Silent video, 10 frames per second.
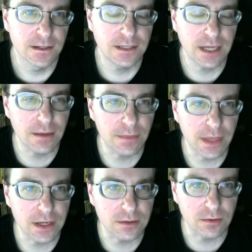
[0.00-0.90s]
Damn,
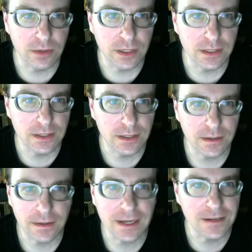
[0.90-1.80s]
that is really
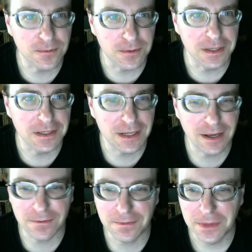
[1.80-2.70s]
tough. That is really
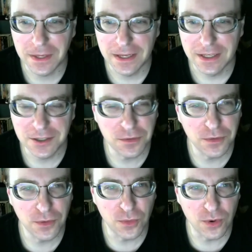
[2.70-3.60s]
tough.
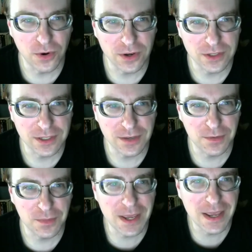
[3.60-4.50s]
Civil War has
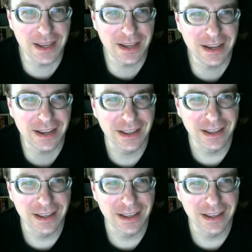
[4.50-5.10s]
given me,